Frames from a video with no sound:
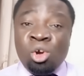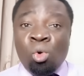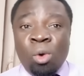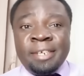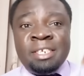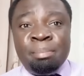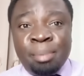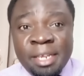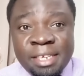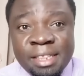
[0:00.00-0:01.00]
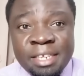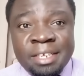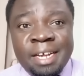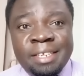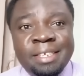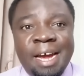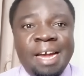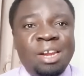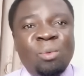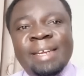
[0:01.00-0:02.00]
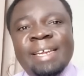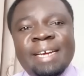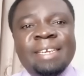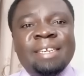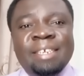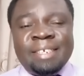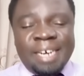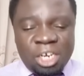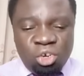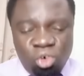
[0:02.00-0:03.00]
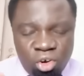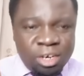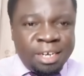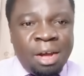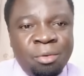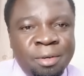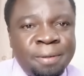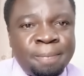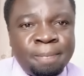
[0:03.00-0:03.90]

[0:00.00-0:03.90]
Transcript: What she preached in the church and what exactly she can do on ground.